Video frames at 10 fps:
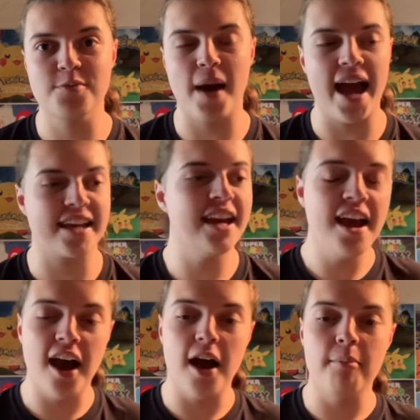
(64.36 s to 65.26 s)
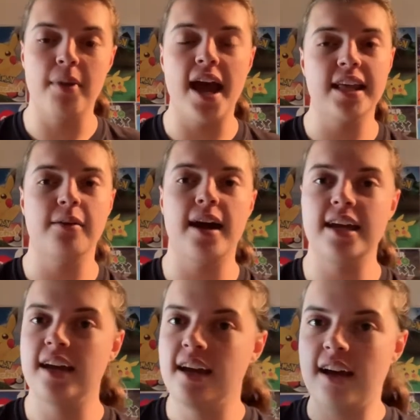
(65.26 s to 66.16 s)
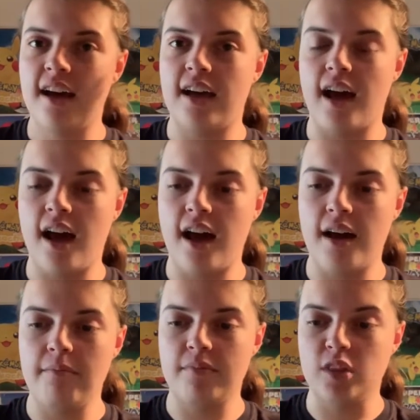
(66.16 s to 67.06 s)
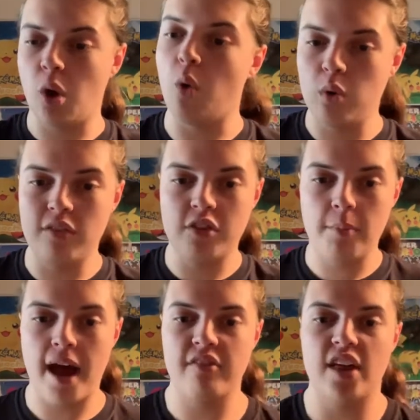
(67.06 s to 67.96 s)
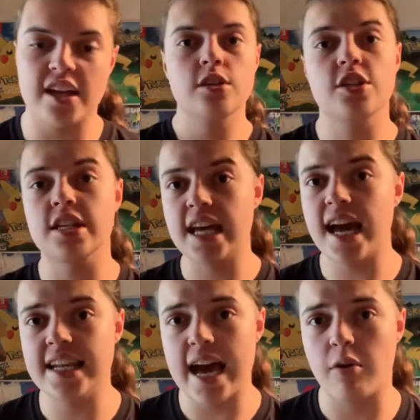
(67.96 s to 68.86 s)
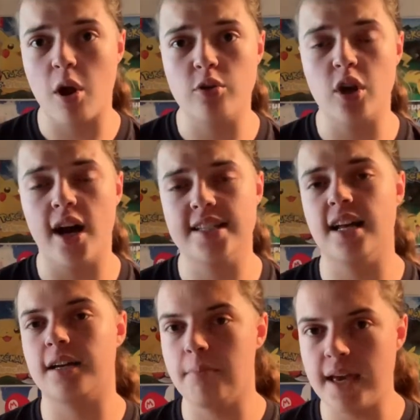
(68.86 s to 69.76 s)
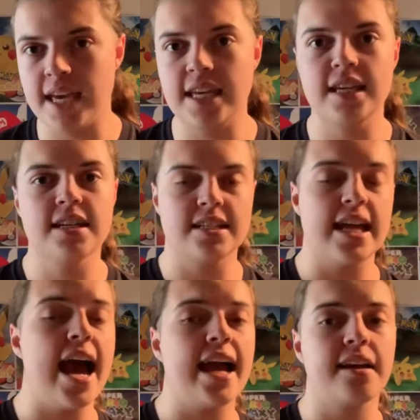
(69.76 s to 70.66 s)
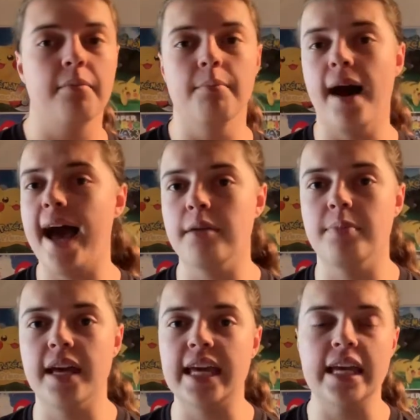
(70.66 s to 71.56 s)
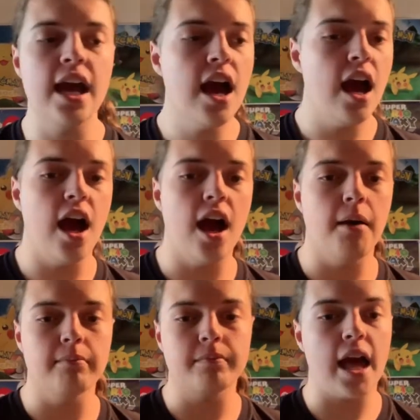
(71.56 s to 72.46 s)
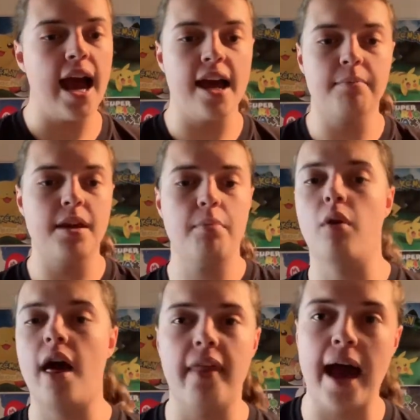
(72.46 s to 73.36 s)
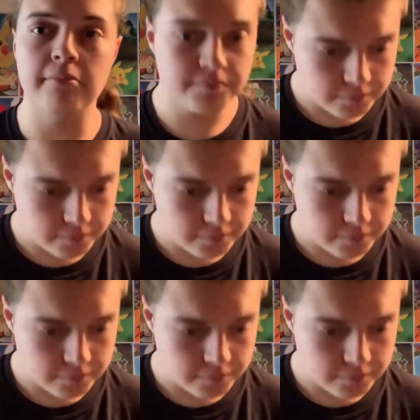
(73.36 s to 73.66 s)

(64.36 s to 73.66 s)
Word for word: pack. Um, but anyway, um, not all of them have that. So you can download guys like me, Zac, Bad B, um, and people like that.